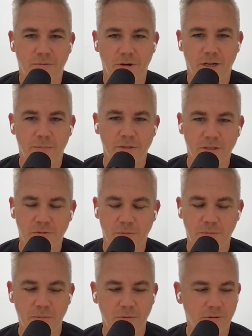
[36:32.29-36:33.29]
running a business
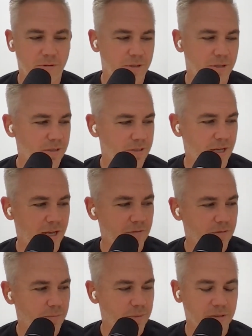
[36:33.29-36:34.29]
with people inside
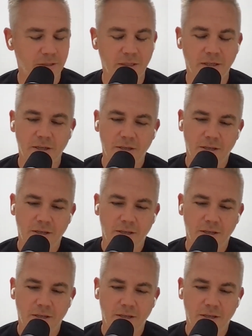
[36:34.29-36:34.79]
of a building.